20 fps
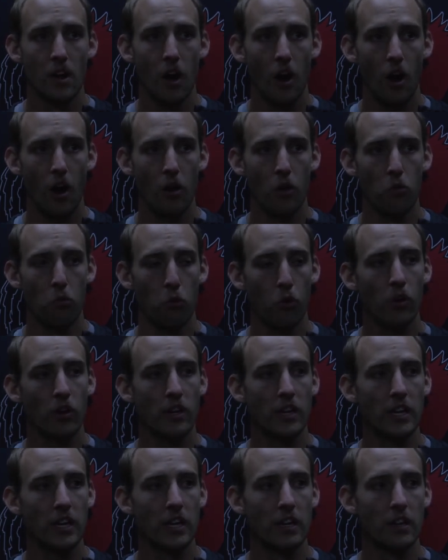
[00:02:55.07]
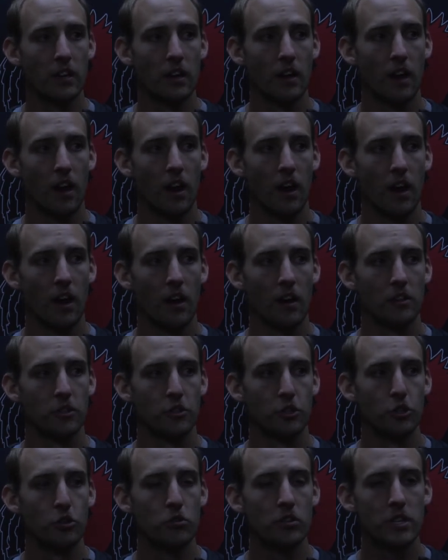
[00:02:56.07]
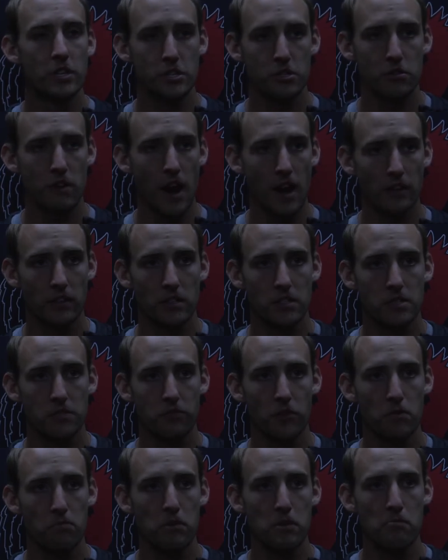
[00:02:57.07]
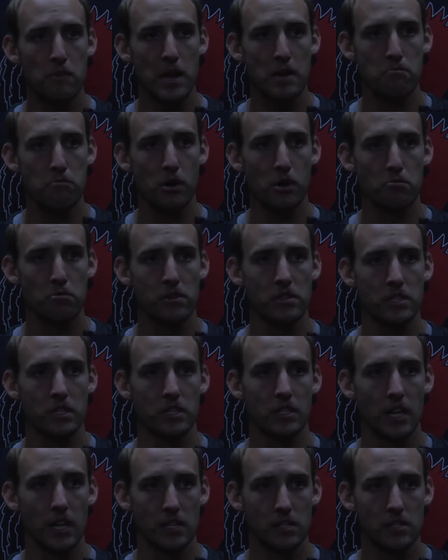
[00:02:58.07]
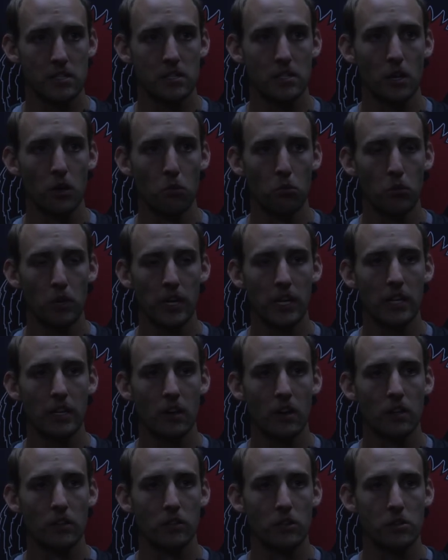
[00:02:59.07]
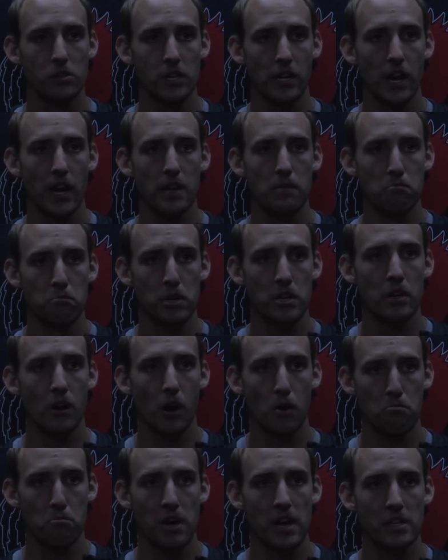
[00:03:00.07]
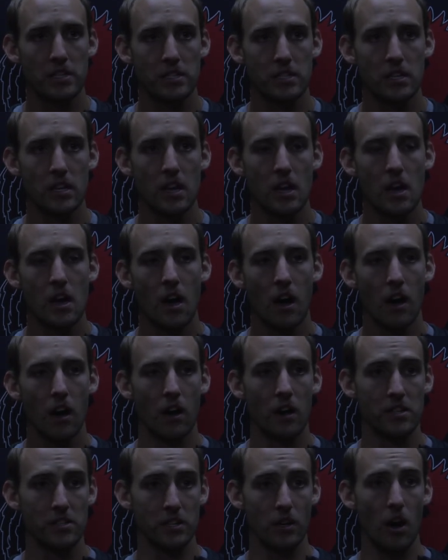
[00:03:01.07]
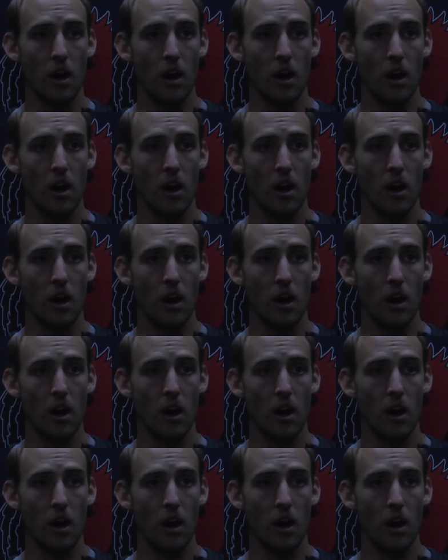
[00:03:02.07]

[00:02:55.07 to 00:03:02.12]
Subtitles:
are working to distract us from the main purpose, and that's, you know, winning on Thursday night and being our best as an